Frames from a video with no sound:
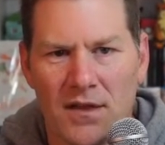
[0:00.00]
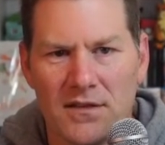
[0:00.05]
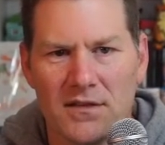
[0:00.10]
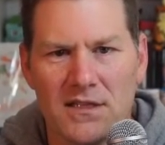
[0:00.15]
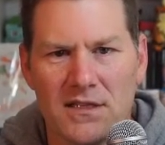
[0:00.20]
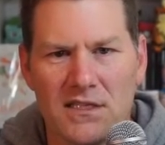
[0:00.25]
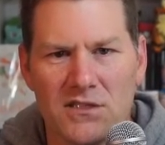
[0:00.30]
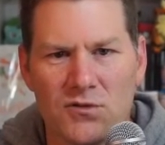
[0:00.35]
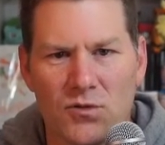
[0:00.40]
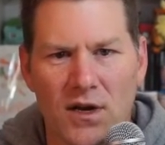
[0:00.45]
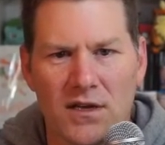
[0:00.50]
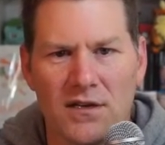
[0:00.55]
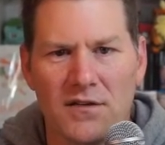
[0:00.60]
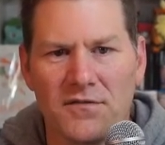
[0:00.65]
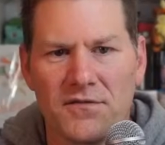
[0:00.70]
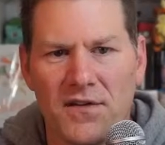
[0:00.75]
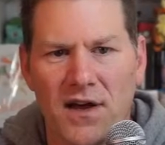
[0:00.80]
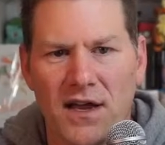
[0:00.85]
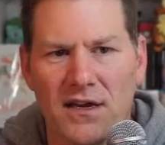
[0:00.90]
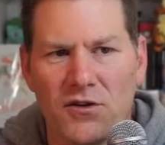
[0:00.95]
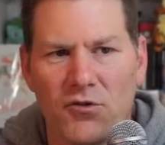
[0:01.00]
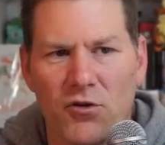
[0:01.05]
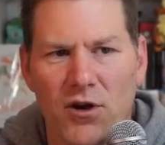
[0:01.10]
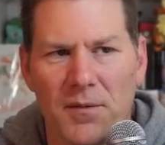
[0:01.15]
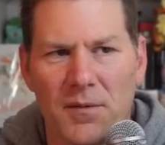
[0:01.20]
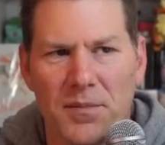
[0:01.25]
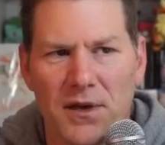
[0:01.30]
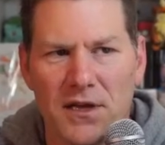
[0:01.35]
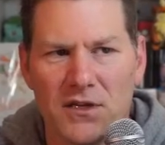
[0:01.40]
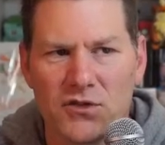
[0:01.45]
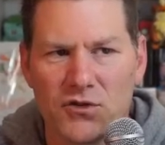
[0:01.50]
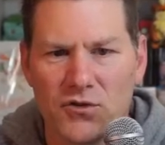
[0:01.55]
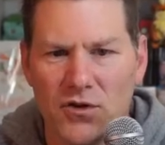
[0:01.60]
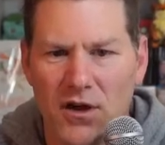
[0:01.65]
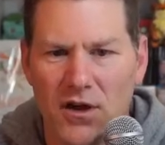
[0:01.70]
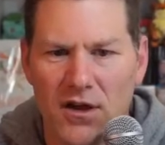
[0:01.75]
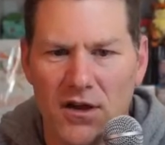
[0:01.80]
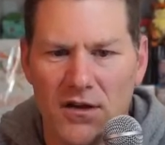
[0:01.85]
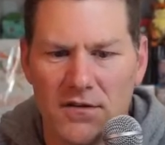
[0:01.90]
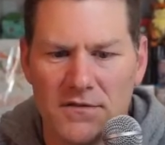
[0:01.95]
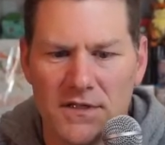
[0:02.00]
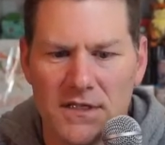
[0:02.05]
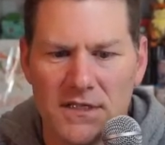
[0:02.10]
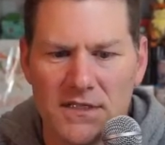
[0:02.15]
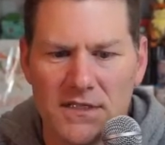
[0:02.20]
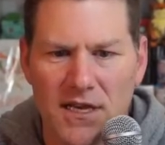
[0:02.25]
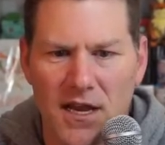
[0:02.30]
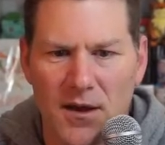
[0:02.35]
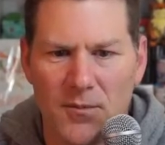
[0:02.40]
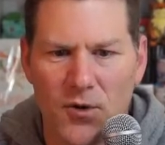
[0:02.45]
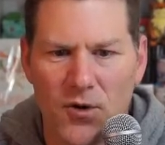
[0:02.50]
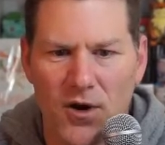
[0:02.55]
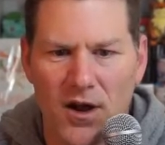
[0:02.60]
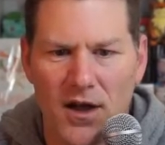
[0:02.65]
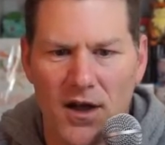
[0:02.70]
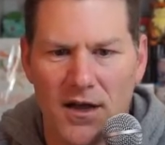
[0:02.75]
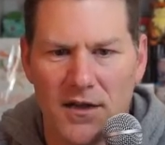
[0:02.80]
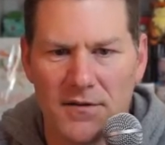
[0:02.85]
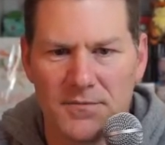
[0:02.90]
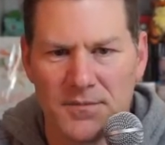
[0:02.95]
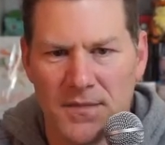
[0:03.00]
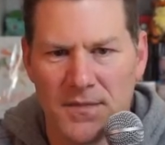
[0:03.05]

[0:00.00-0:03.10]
This one I didn't find a great picture of, this Samurott.